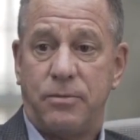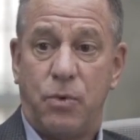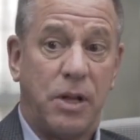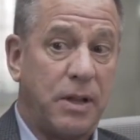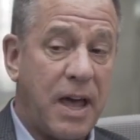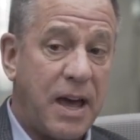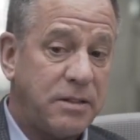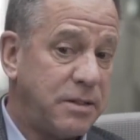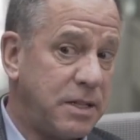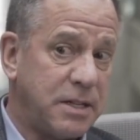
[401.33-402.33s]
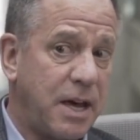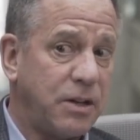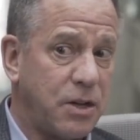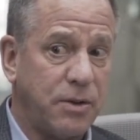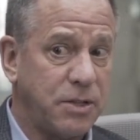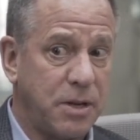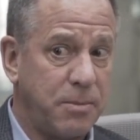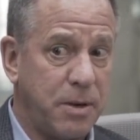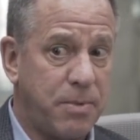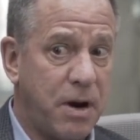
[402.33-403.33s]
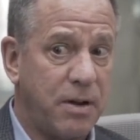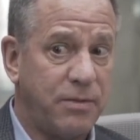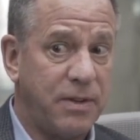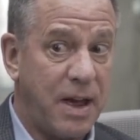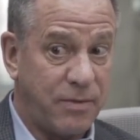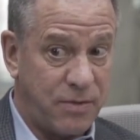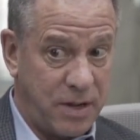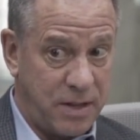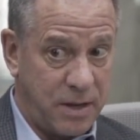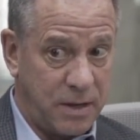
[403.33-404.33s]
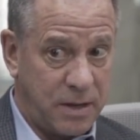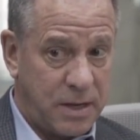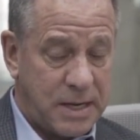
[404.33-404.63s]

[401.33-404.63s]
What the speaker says: Will it last? Design is always going to be a part of everything.